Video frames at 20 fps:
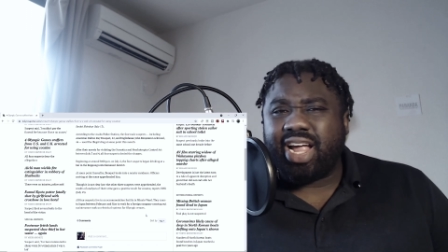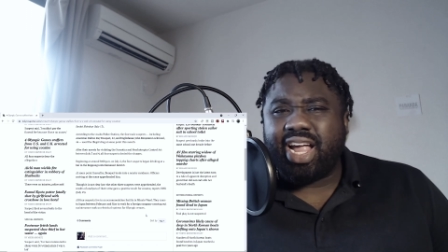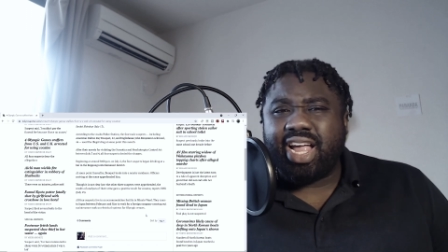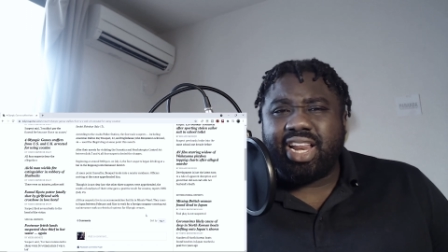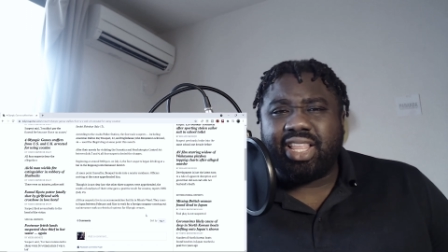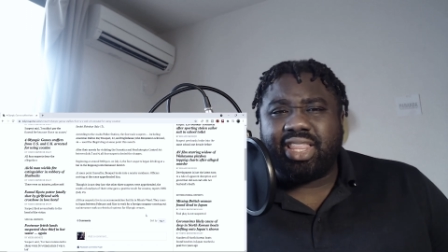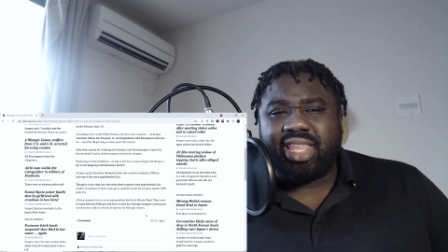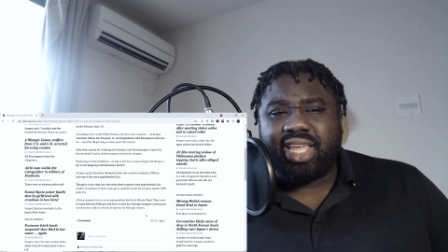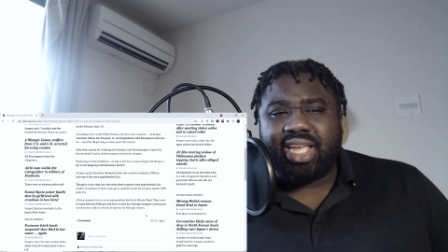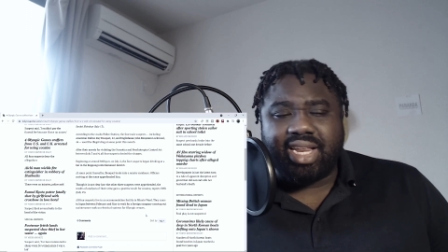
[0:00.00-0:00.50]

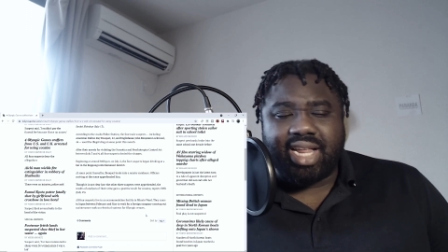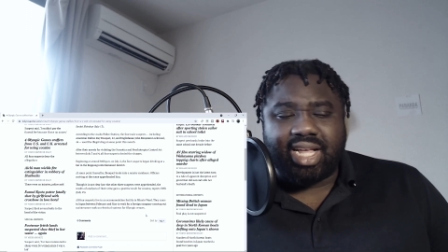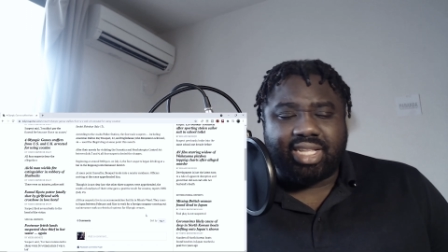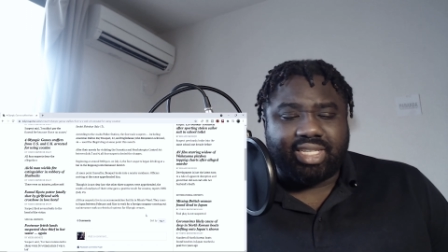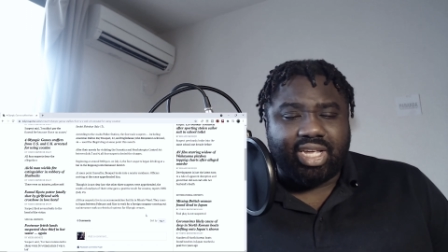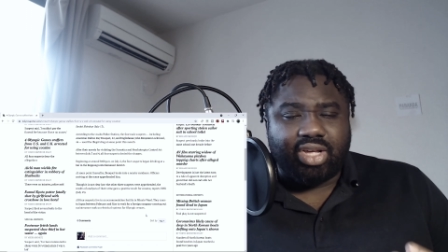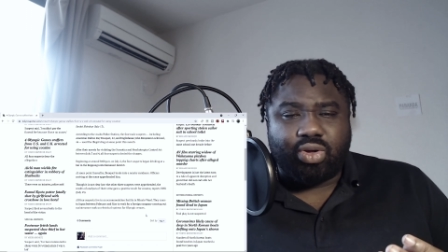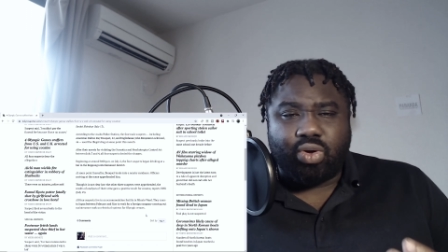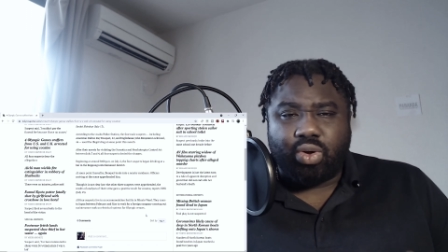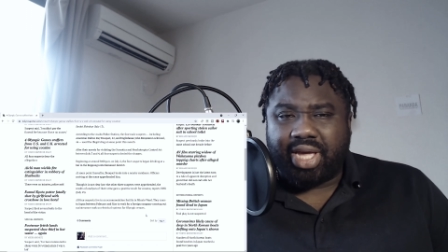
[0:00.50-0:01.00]
anything that's
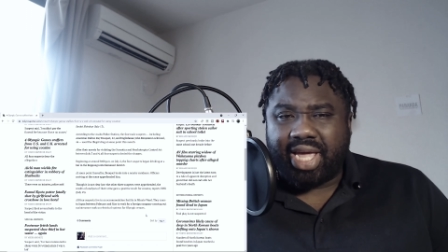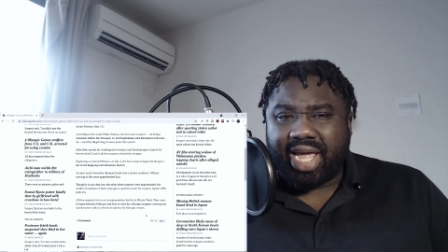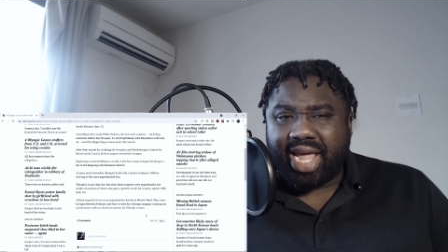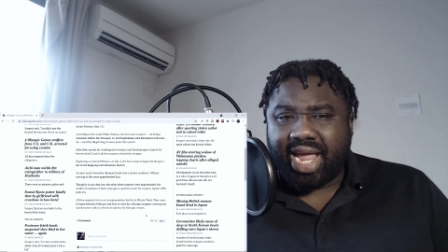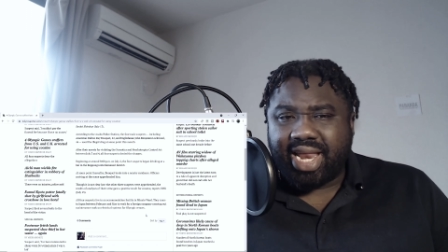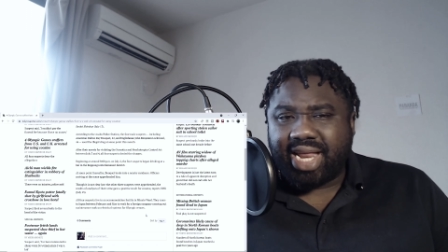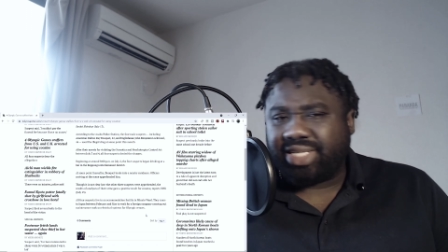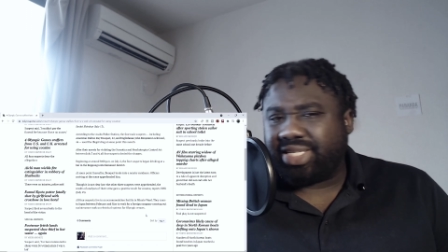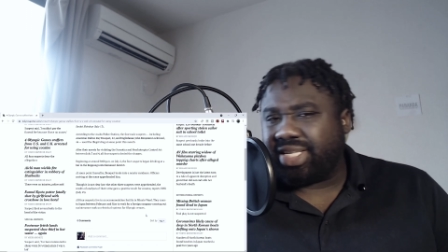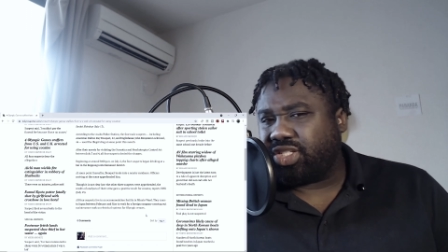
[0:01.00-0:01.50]
in
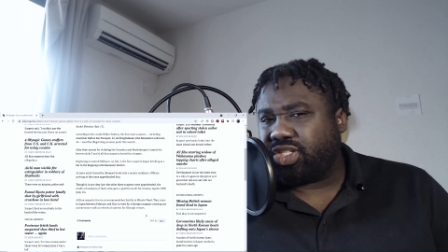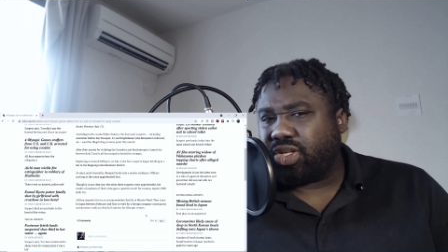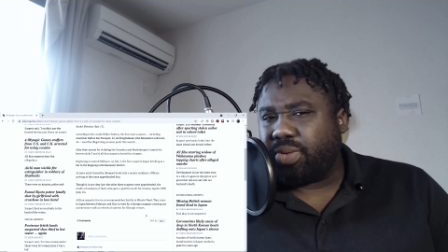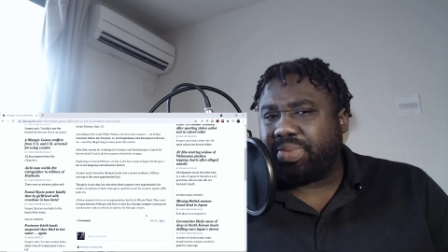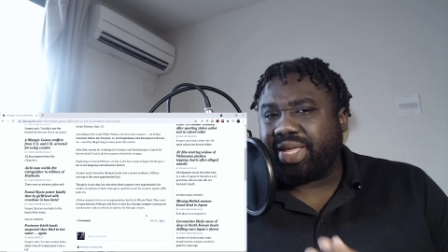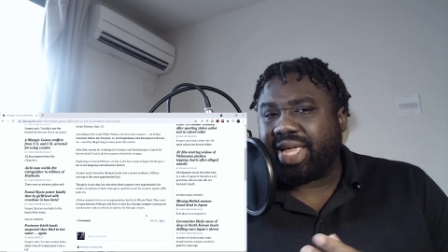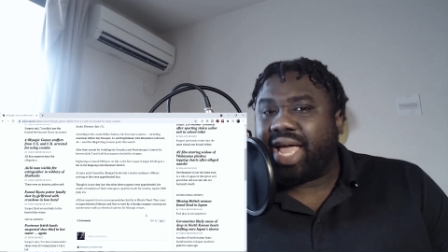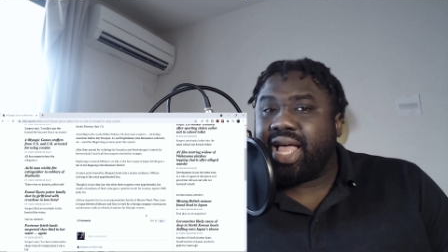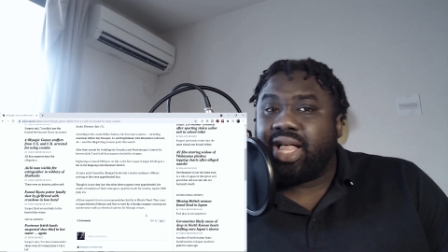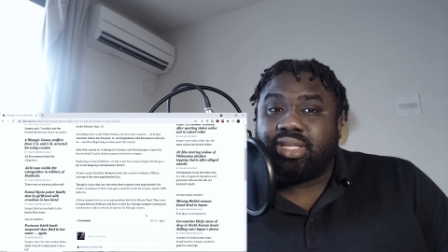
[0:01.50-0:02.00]
cocaine that's in
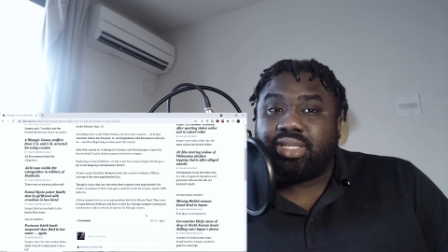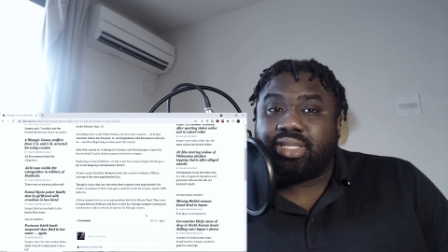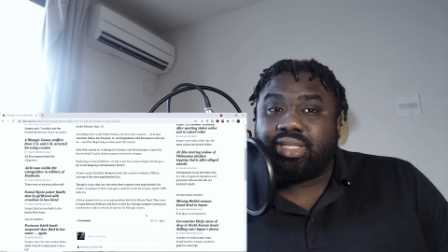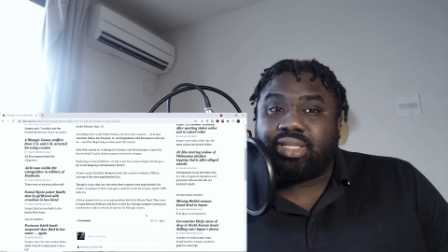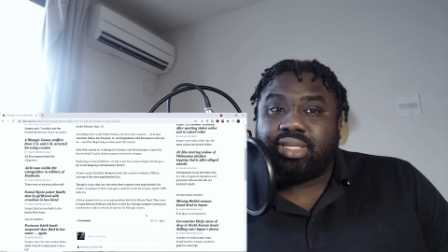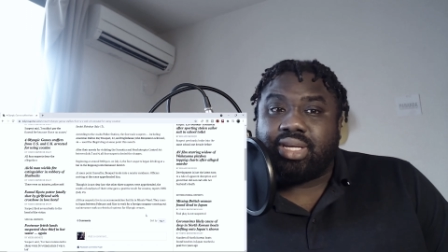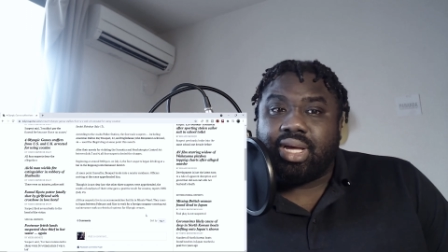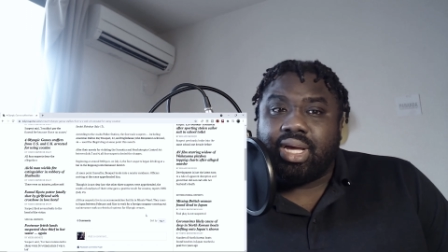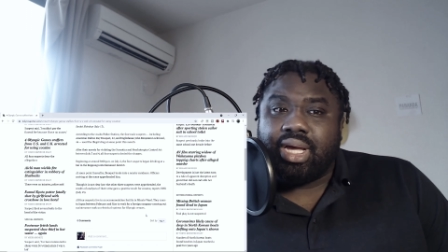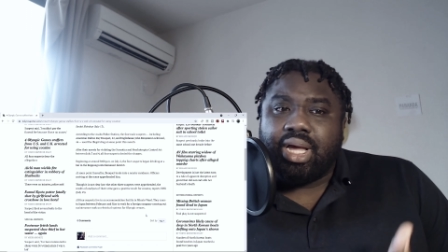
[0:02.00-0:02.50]
something
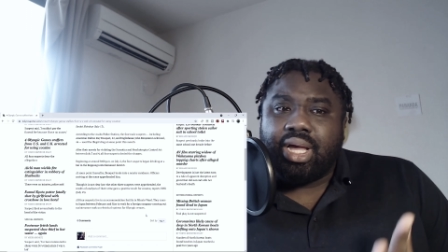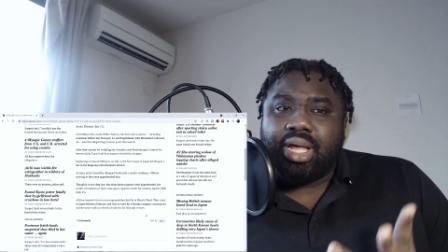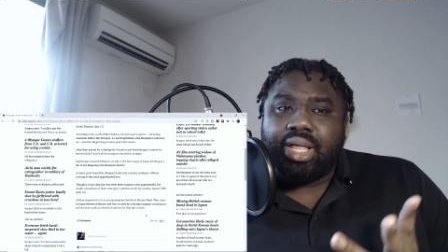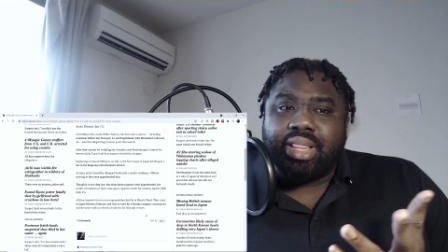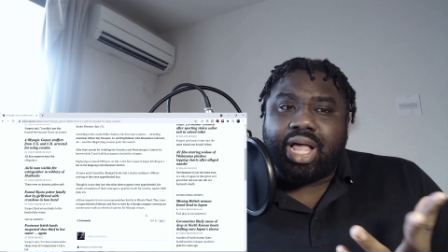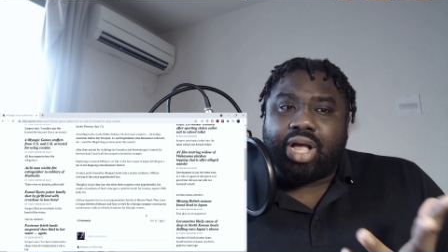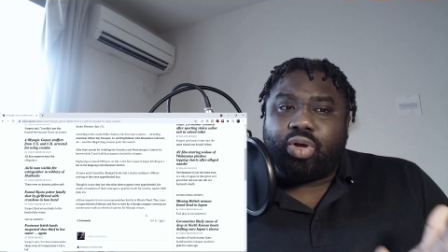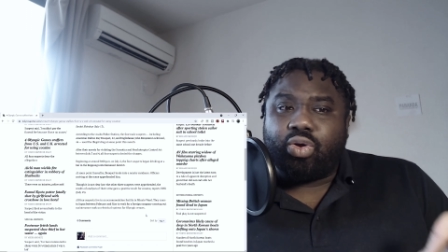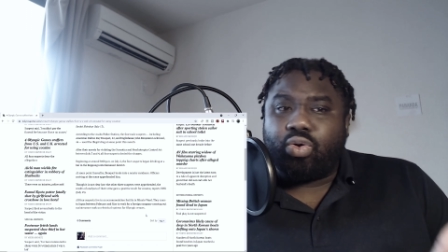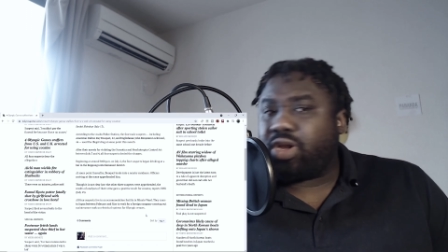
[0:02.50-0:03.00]
else
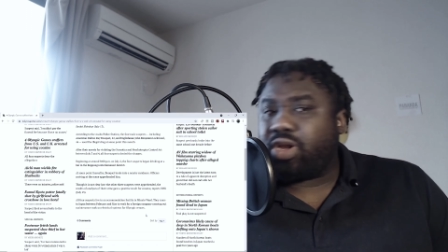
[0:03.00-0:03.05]
that could